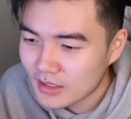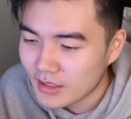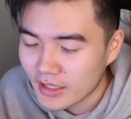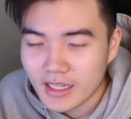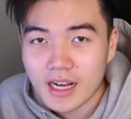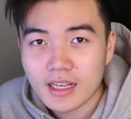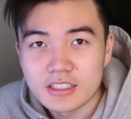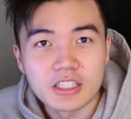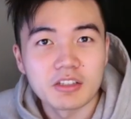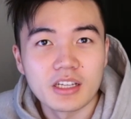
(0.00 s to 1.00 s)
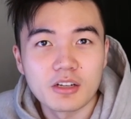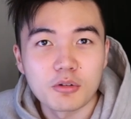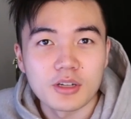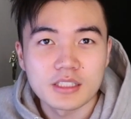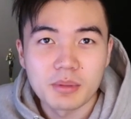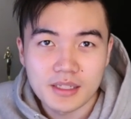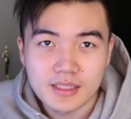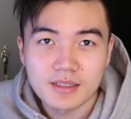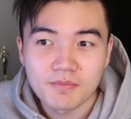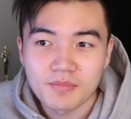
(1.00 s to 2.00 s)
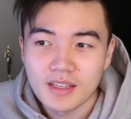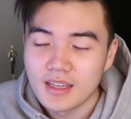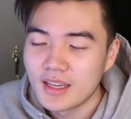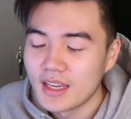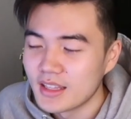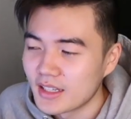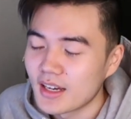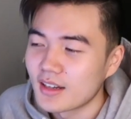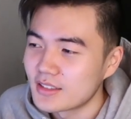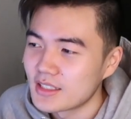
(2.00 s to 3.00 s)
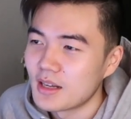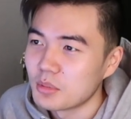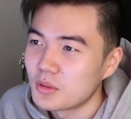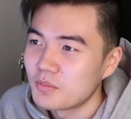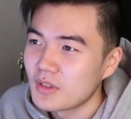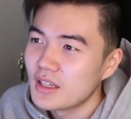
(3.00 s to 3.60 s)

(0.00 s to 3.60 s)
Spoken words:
Lady Gaga, Jared Leto were expected, and then it got Ensemble.